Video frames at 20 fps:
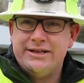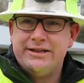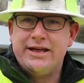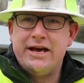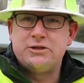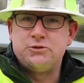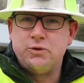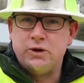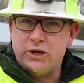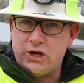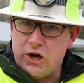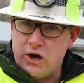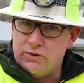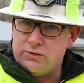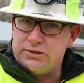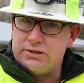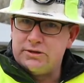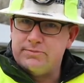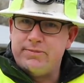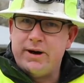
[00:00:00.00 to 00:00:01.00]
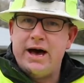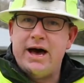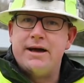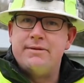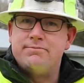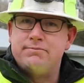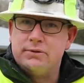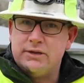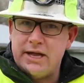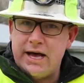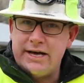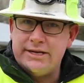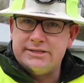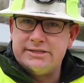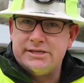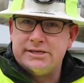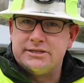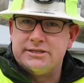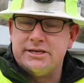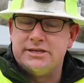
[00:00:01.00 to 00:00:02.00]
That's what coats the pipe,
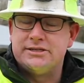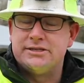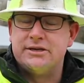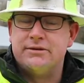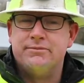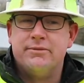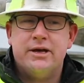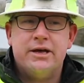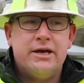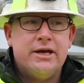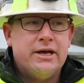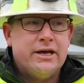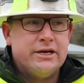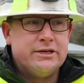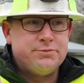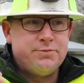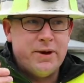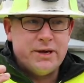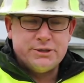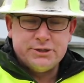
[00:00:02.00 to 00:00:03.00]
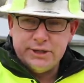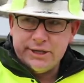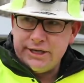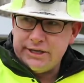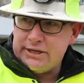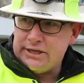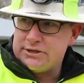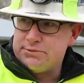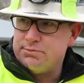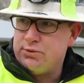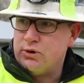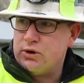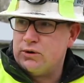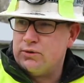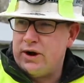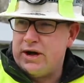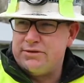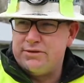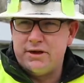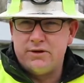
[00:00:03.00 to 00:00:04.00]
lines the system, especially in this pour
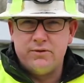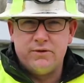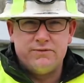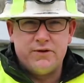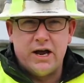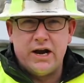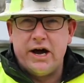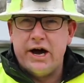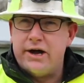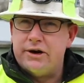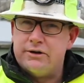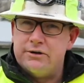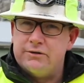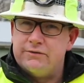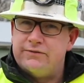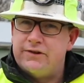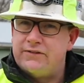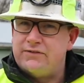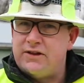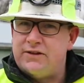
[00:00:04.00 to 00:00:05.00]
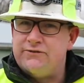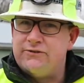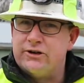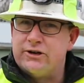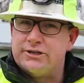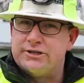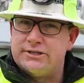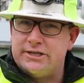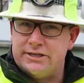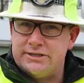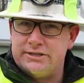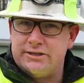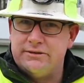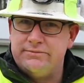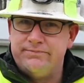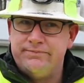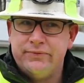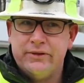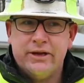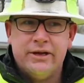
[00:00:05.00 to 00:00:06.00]
where I think we've got 150 foot of
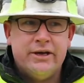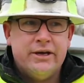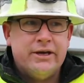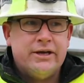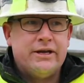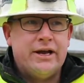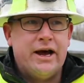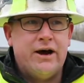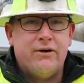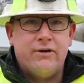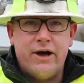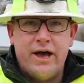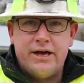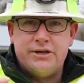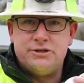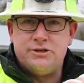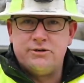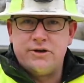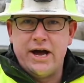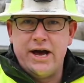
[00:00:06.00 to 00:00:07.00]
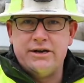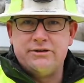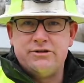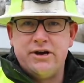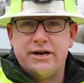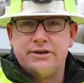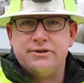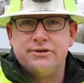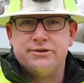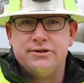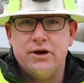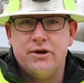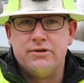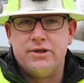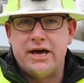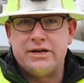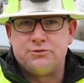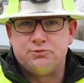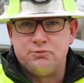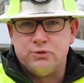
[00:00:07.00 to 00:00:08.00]
system. Now, as you contractors know,
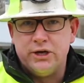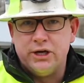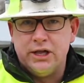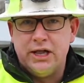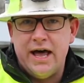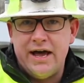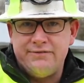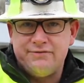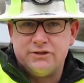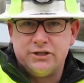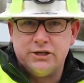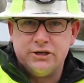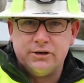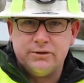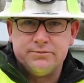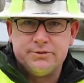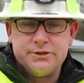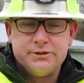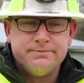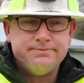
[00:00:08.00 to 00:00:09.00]
that's real life terms.